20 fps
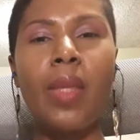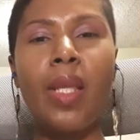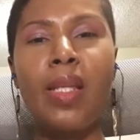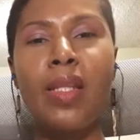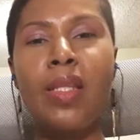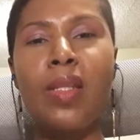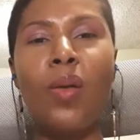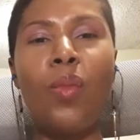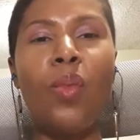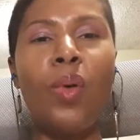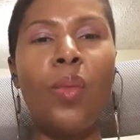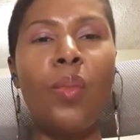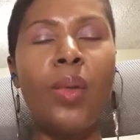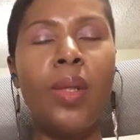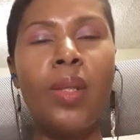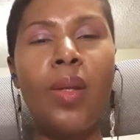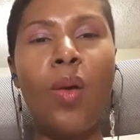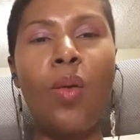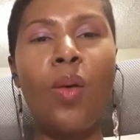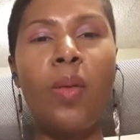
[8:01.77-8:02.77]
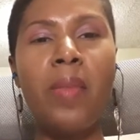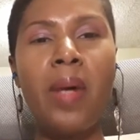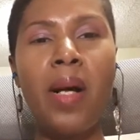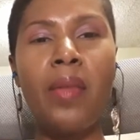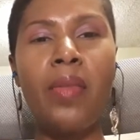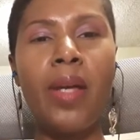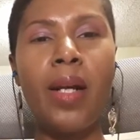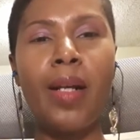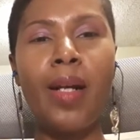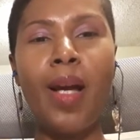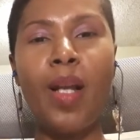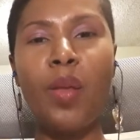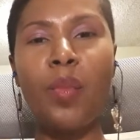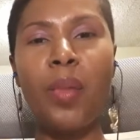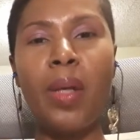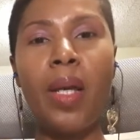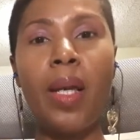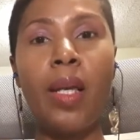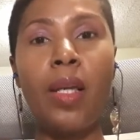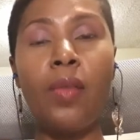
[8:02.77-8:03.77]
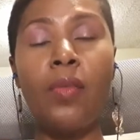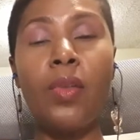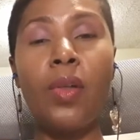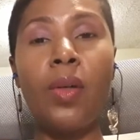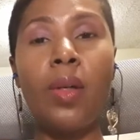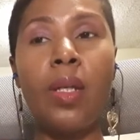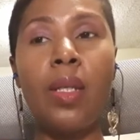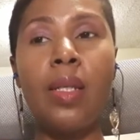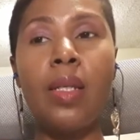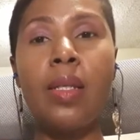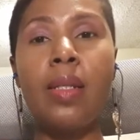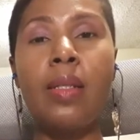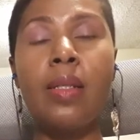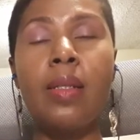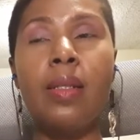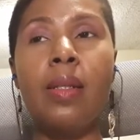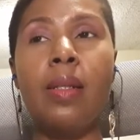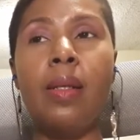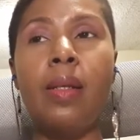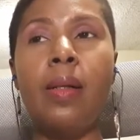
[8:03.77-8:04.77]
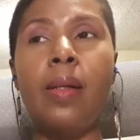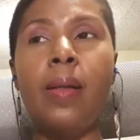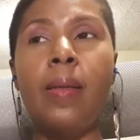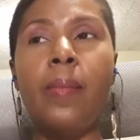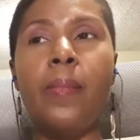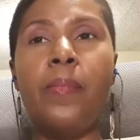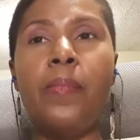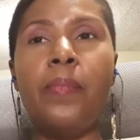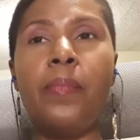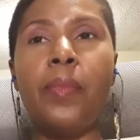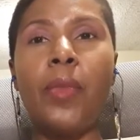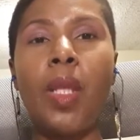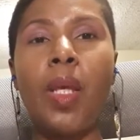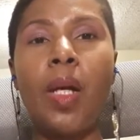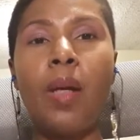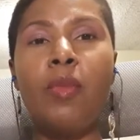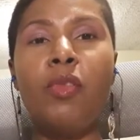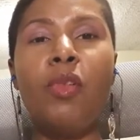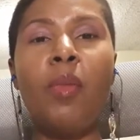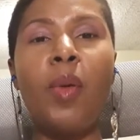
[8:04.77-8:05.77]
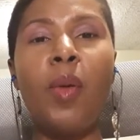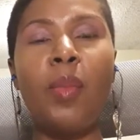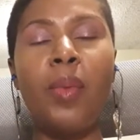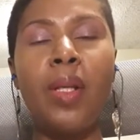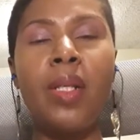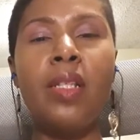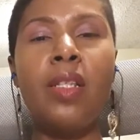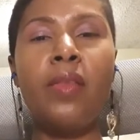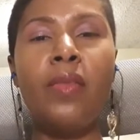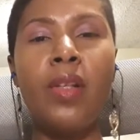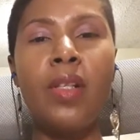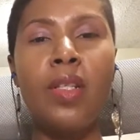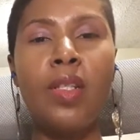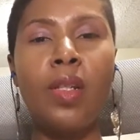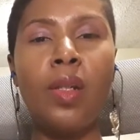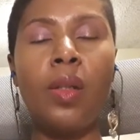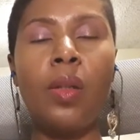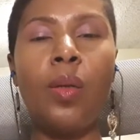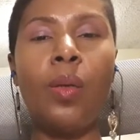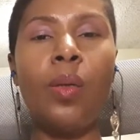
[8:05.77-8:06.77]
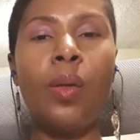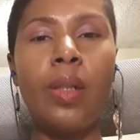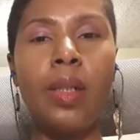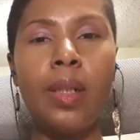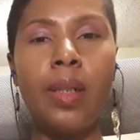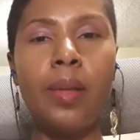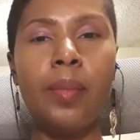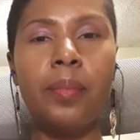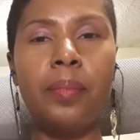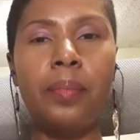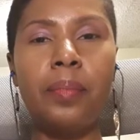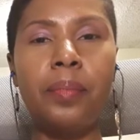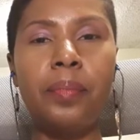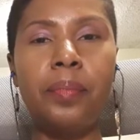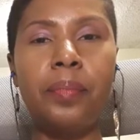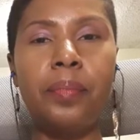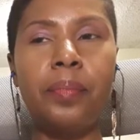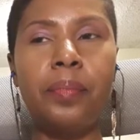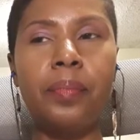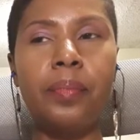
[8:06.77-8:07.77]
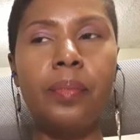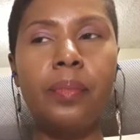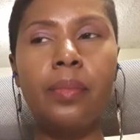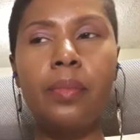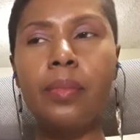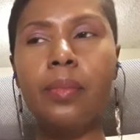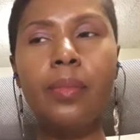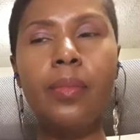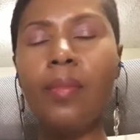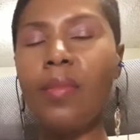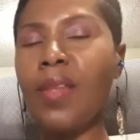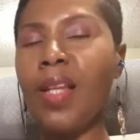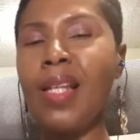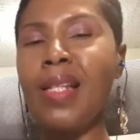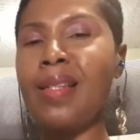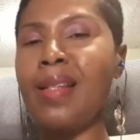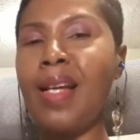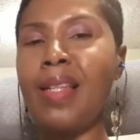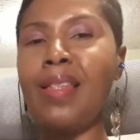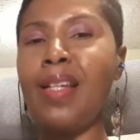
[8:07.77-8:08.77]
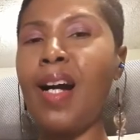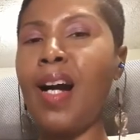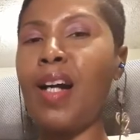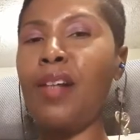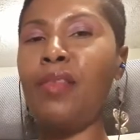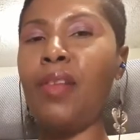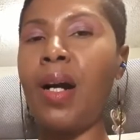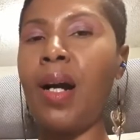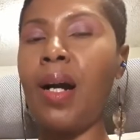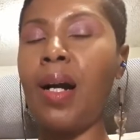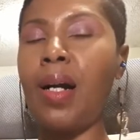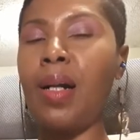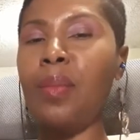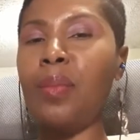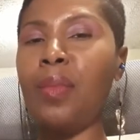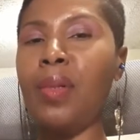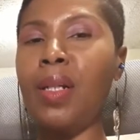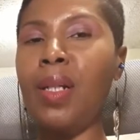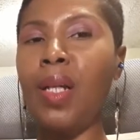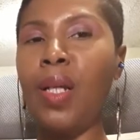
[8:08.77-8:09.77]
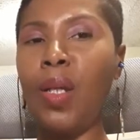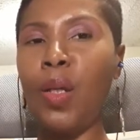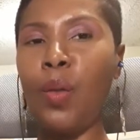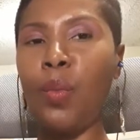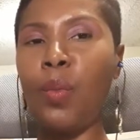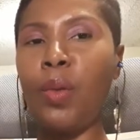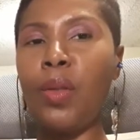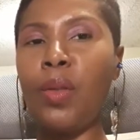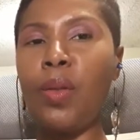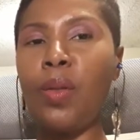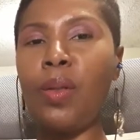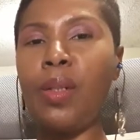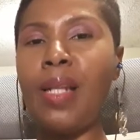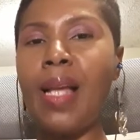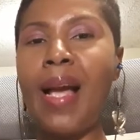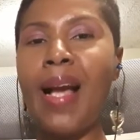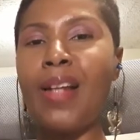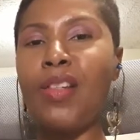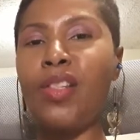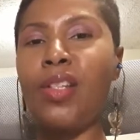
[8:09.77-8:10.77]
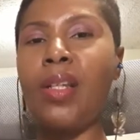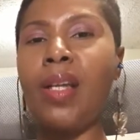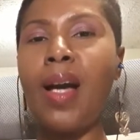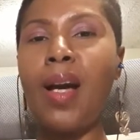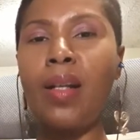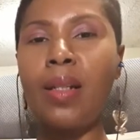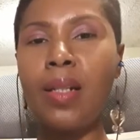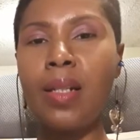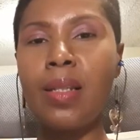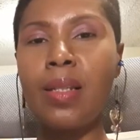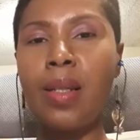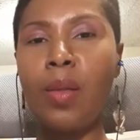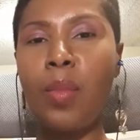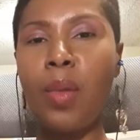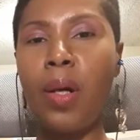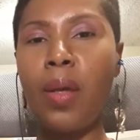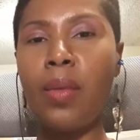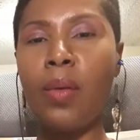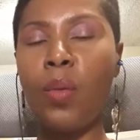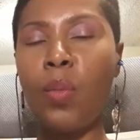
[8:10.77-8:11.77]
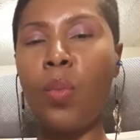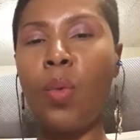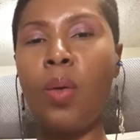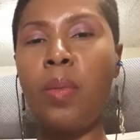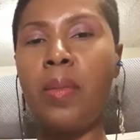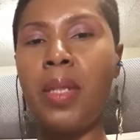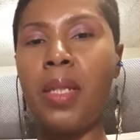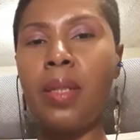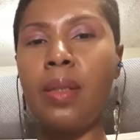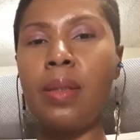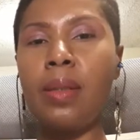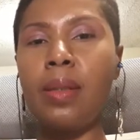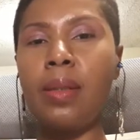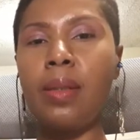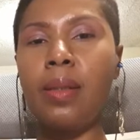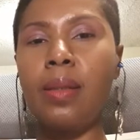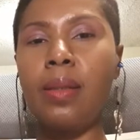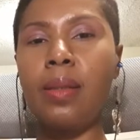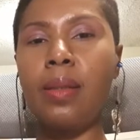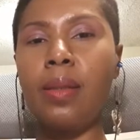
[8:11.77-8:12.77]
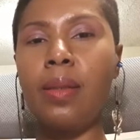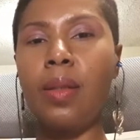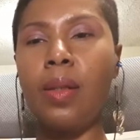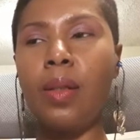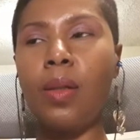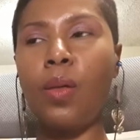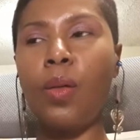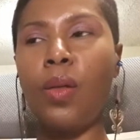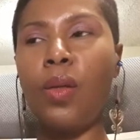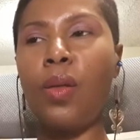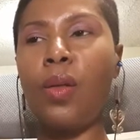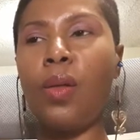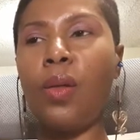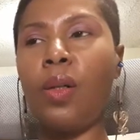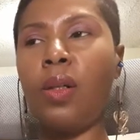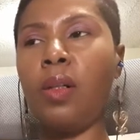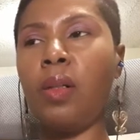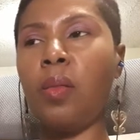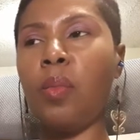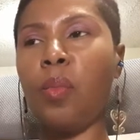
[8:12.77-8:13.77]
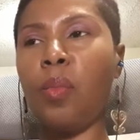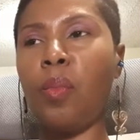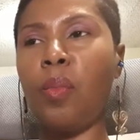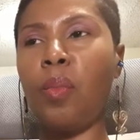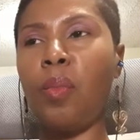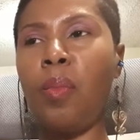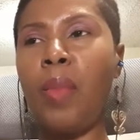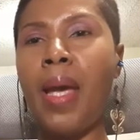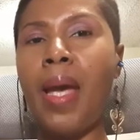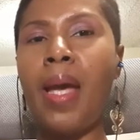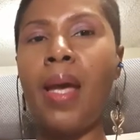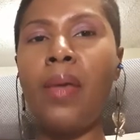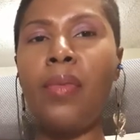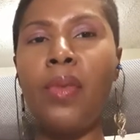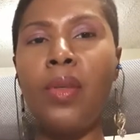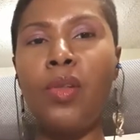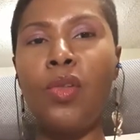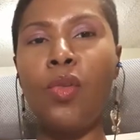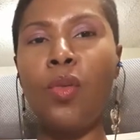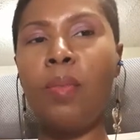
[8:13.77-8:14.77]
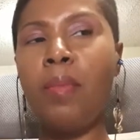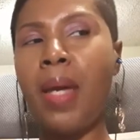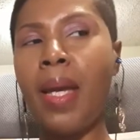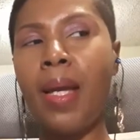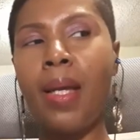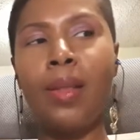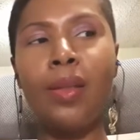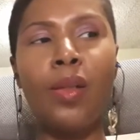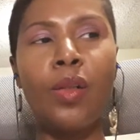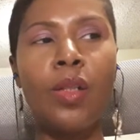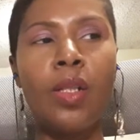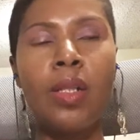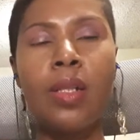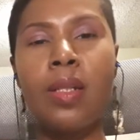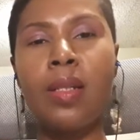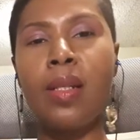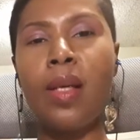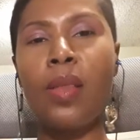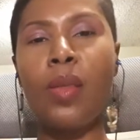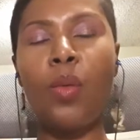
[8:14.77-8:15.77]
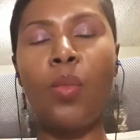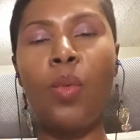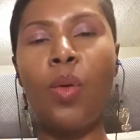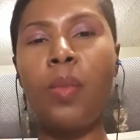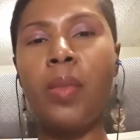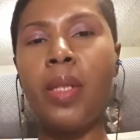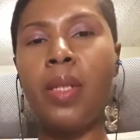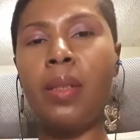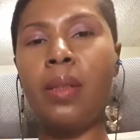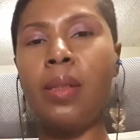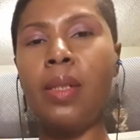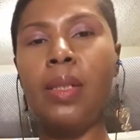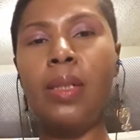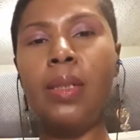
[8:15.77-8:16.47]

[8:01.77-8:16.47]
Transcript: And so what we know about that kind of behavior comes from a place of insecurity. That's not the high vibe. When you're lashing out at some other woman, or you're mad that your man looked at this other woman,